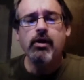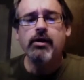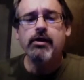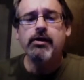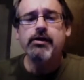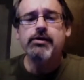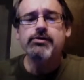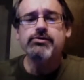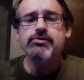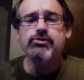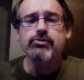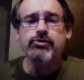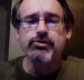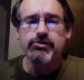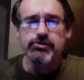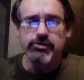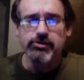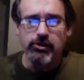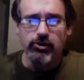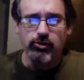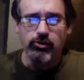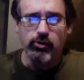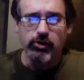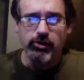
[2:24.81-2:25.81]
So there's
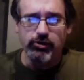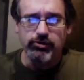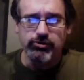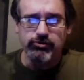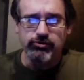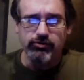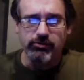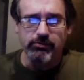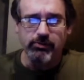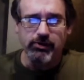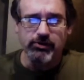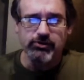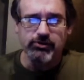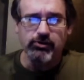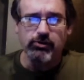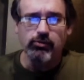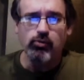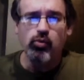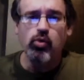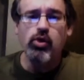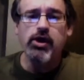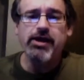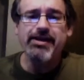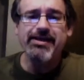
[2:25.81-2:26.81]
another one of those green buttons. So
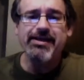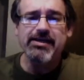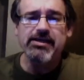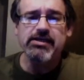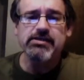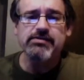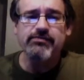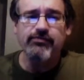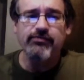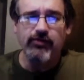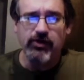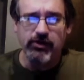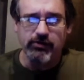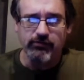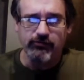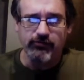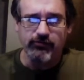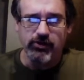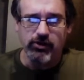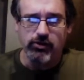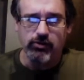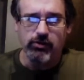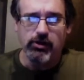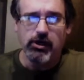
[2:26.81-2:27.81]
what is
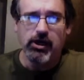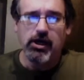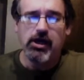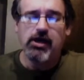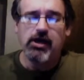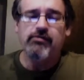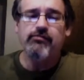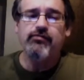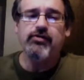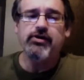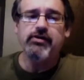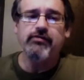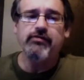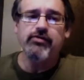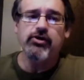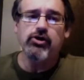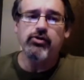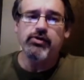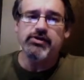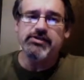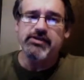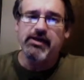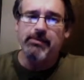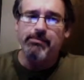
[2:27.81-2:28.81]
Funnelvio? Funnelvio
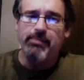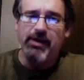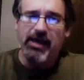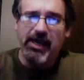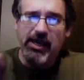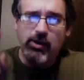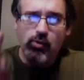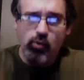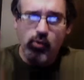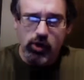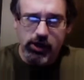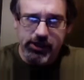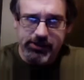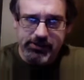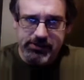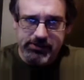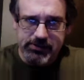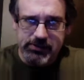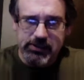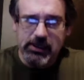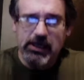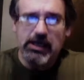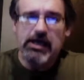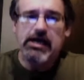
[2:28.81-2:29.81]
is a pay
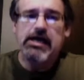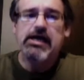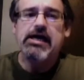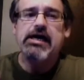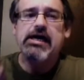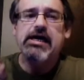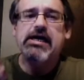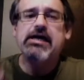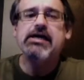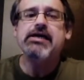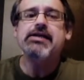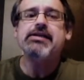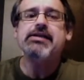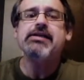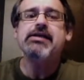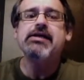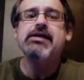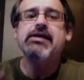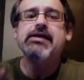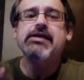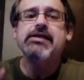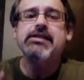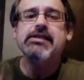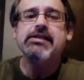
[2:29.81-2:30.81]
once,
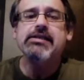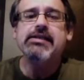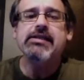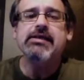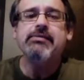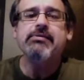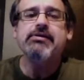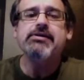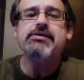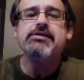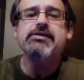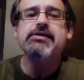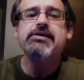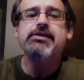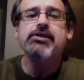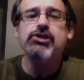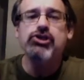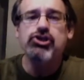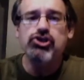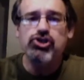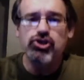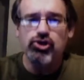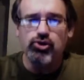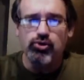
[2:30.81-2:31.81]
unlimited
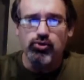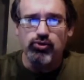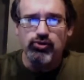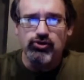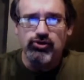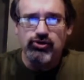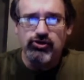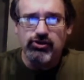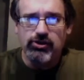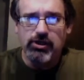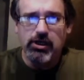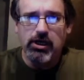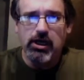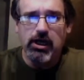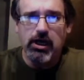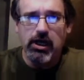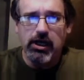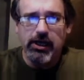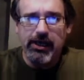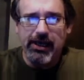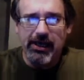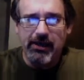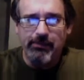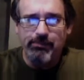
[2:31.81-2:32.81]
use,
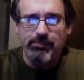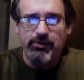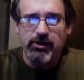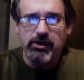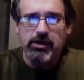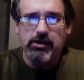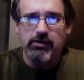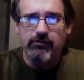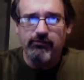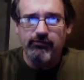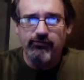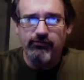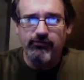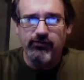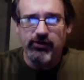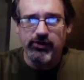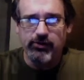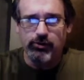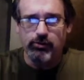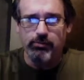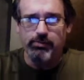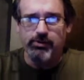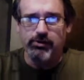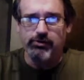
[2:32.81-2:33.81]
epic
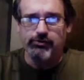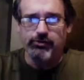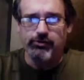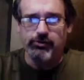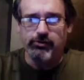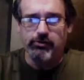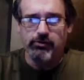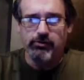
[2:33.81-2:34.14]
funnel builder.